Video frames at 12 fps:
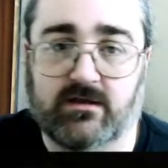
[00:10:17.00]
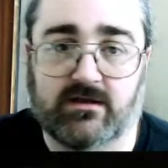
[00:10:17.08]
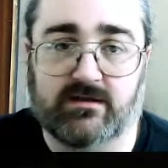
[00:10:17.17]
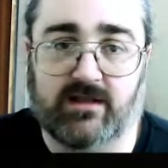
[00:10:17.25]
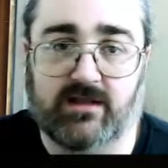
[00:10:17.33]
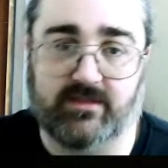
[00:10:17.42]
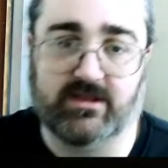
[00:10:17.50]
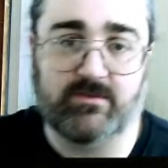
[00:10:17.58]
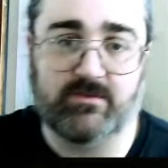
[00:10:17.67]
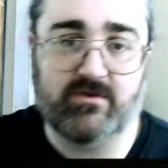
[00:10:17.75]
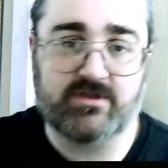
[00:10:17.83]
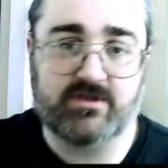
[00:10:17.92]
I think that'll be
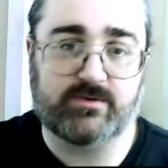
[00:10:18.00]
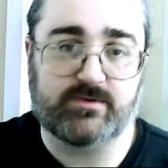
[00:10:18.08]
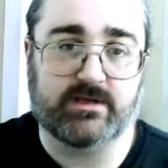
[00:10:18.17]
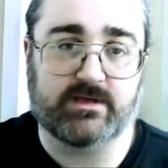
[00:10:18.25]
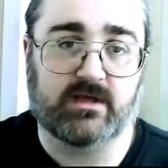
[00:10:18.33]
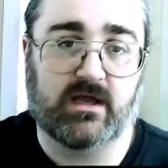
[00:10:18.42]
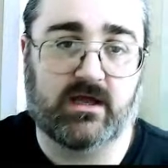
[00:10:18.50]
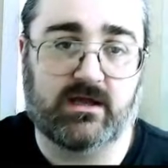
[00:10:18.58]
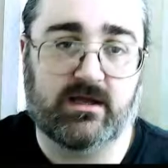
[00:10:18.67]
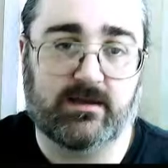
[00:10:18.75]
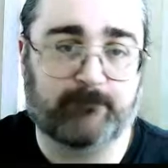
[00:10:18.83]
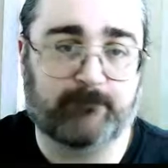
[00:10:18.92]
rather sweet.
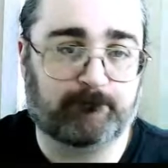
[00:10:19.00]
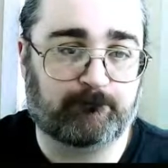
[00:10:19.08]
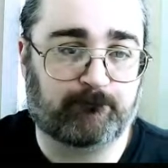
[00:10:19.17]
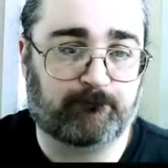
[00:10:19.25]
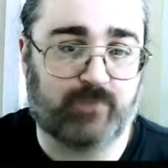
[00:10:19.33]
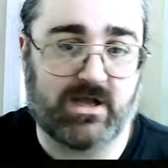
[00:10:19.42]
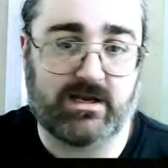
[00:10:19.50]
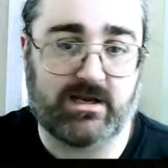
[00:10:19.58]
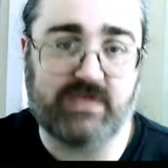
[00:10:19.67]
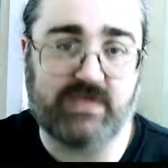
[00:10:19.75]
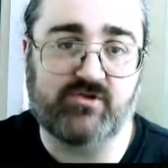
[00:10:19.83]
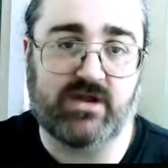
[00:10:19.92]
But
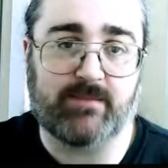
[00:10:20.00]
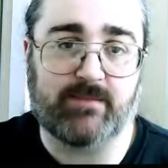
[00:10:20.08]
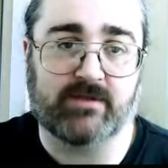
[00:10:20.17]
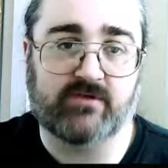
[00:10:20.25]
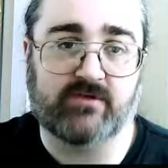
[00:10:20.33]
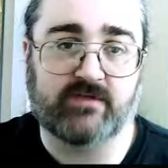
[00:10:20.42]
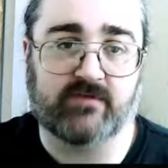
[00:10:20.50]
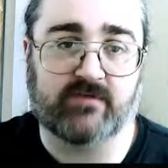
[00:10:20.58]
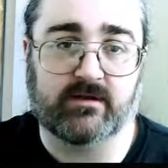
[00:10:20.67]
it's not happening, so that's fine.